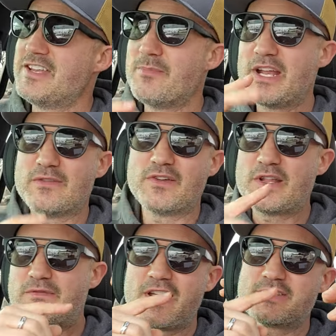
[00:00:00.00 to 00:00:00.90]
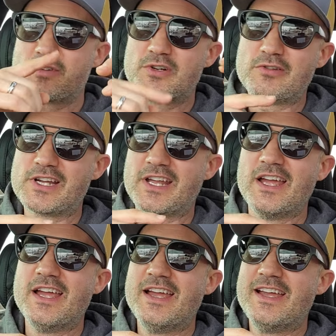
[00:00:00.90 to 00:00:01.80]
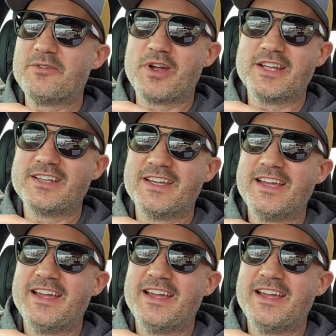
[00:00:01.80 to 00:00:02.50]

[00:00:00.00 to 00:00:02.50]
and you made a funny face real quick right